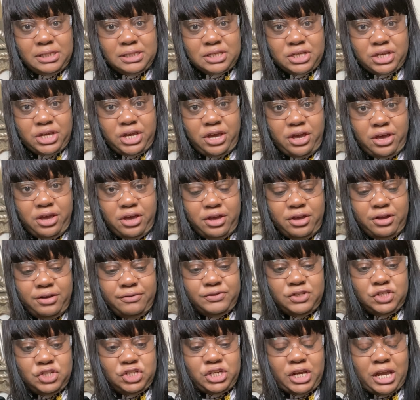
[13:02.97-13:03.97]

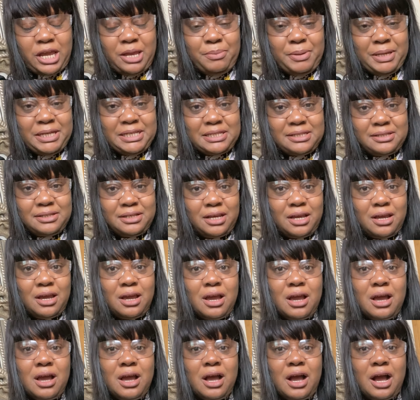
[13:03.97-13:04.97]
curved shape.
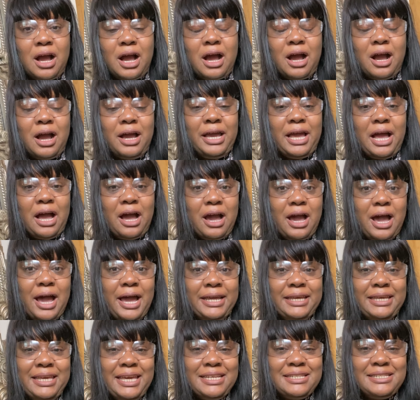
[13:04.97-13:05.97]
I
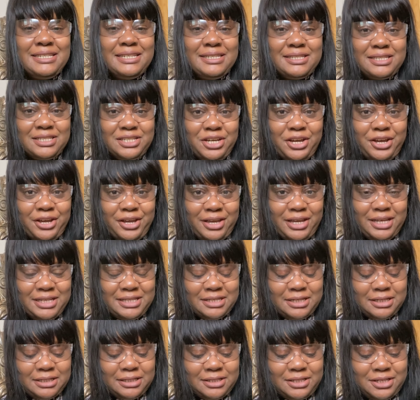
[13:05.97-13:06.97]
guess
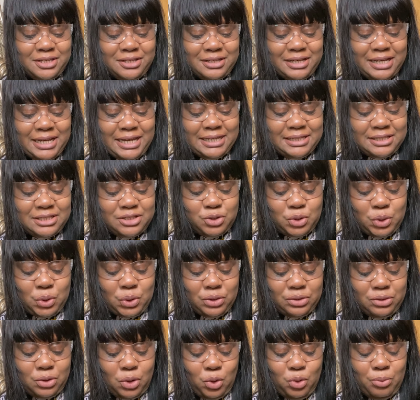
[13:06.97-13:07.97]
it's
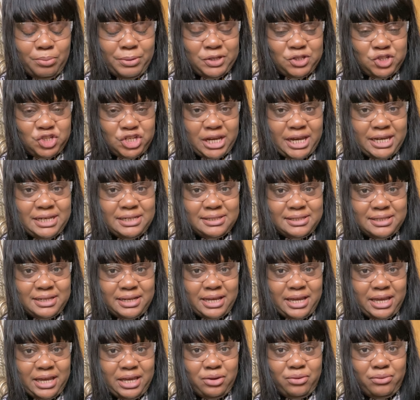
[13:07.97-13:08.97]
almost
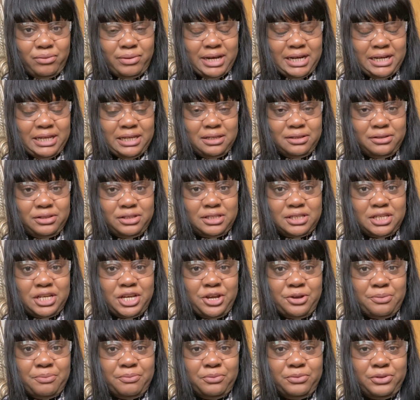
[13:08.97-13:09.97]
chasing it, really. The
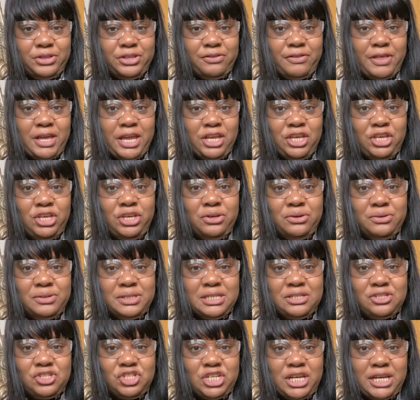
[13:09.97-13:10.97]
term that they use
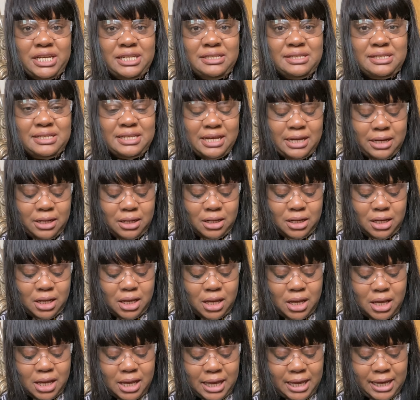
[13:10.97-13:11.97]
is chasing,
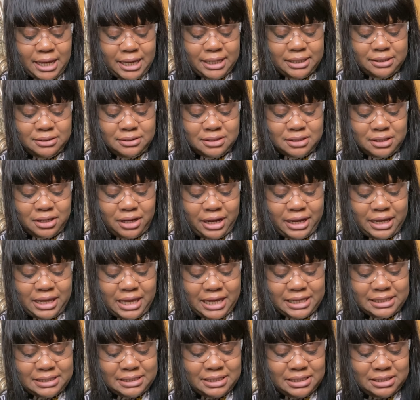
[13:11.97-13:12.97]
and I
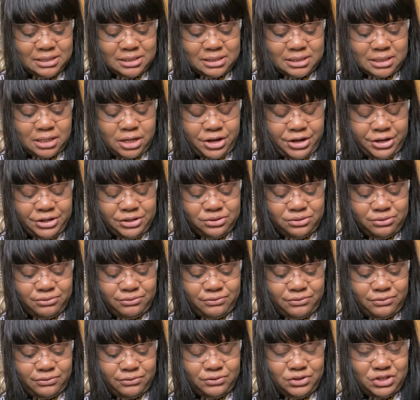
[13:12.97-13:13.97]
guess it's kind of
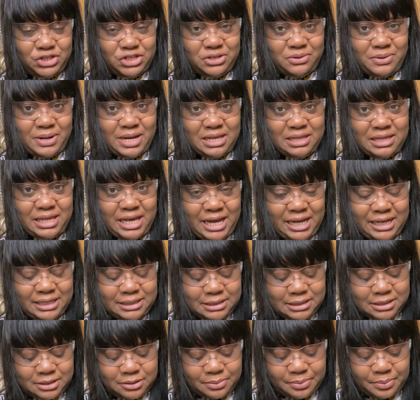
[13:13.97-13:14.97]
doing
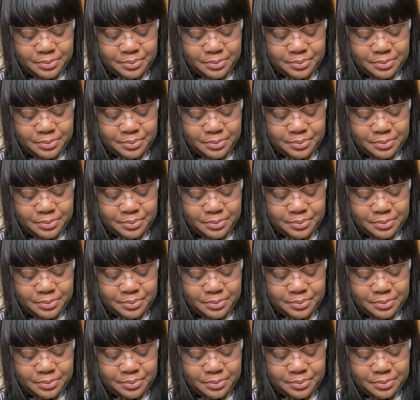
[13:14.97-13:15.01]
that.